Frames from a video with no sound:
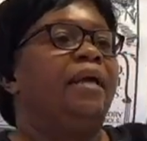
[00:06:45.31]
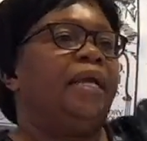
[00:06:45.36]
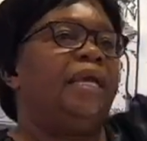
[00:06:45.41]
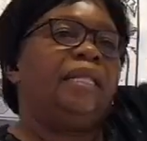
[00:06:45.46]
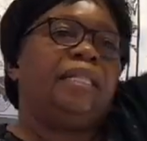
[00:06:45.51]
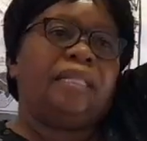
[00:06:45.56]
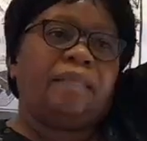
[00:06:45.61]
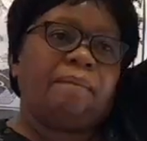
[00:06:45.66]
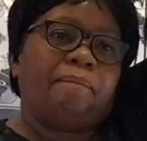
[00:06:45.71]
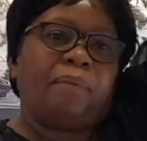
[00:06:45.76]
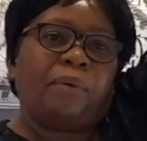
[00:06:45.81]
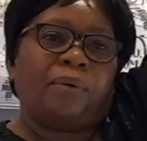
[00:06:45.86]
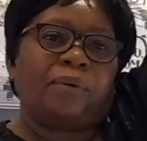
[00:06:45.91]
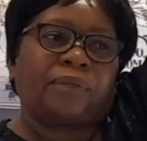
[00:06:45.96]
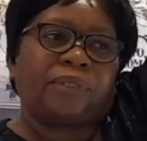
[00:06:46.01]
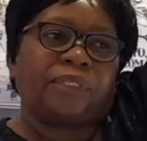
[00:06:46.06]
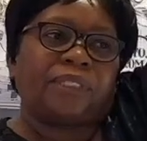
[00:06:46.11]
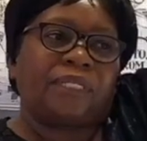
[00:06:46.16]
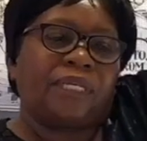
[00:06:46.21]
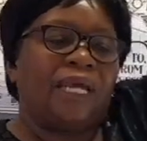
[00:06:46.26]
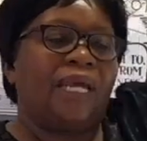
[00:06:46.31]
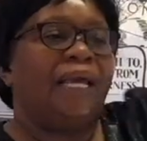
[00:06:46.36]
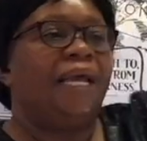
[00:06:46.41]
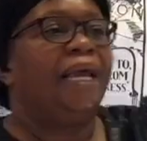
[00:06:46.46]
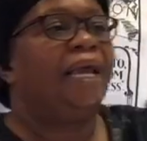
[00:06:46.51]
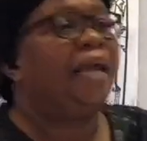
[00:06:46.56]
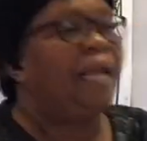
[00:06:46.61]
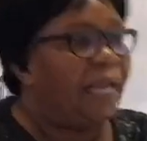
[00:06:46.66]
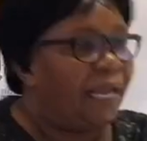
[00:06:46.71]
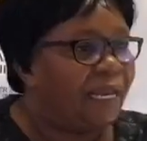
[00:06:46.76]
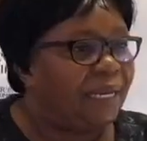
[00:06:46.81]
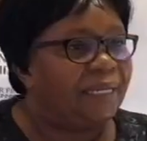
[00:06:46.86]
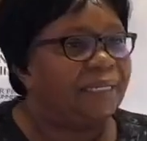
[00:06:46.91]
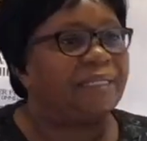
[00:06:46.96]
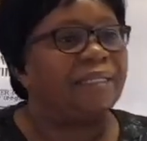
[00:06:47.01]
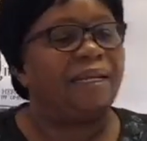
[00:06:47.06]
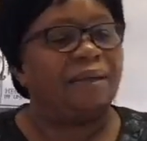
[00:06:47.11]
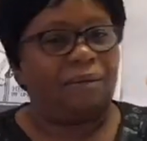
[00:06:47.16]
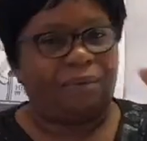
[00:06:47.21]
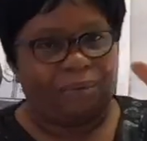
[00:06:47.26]
in the books
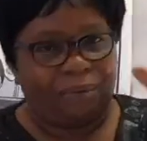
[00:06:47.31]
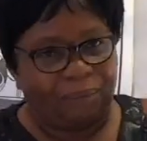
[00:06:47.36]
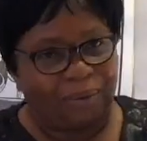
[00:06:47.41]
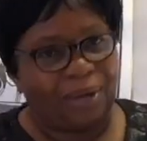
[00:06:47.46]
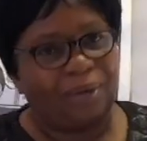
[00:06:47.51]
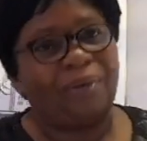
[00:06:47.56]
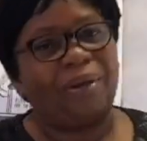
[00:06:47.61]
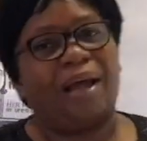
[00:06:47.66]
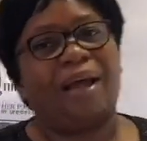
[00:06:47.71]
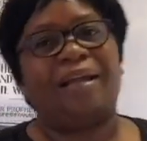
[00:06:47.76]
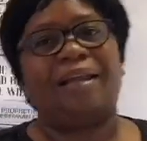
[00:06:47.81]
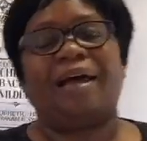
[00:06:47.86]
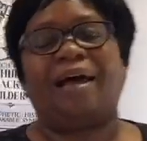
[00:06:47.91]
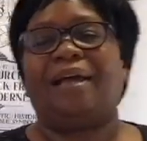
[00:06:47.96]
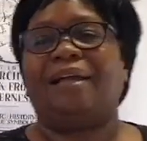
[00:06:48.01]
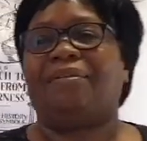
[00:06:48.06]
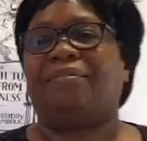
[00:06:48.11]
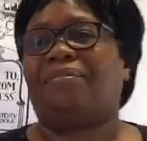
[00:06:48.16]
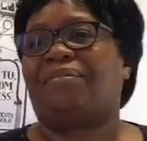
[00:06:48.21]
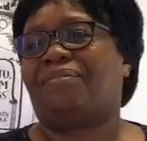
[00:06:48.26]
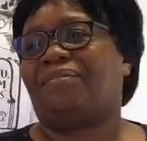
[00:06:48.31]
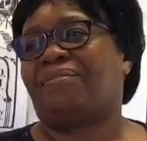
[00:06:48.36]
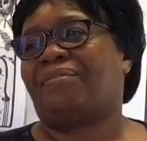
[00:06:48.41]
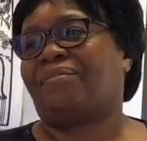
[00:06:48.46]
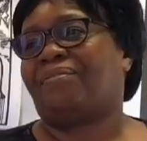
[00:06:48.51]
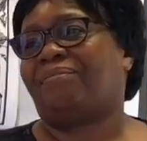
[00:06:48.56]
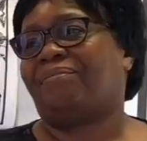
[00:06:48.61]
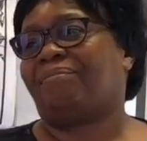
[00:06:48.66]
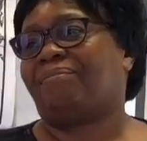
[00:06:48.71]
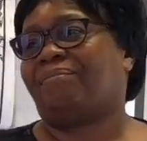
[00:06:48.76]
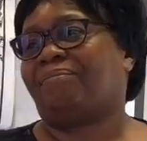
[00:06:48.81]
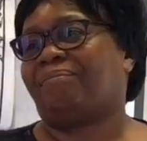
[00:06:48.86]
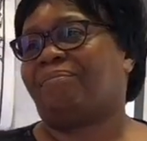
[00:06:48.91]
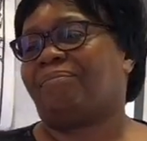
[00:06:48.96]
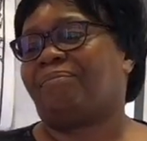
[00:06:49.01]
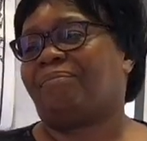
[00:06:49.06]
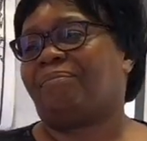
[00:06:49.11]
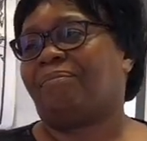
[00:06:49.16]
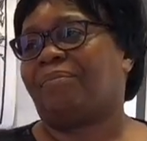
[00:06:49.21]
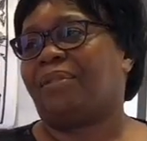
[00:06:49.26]
and while we are alive.
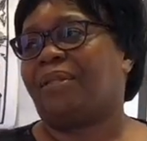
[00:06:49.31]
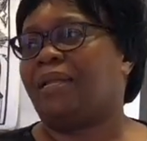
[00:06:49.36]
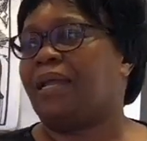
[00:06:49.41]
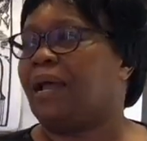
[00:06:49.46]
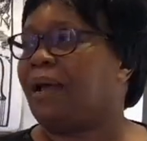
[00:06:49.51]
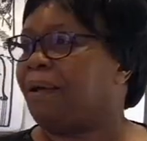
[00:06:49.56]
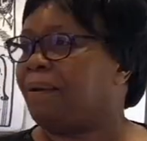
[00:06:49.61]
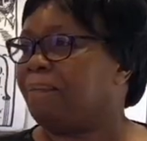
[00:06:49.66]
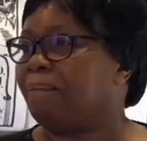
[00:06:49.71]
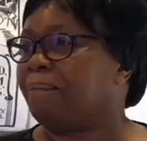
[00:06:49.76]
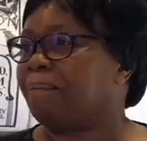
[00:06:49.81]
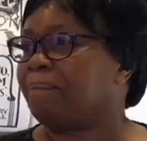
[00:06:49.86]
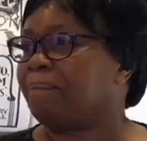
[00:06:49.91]
Yeah?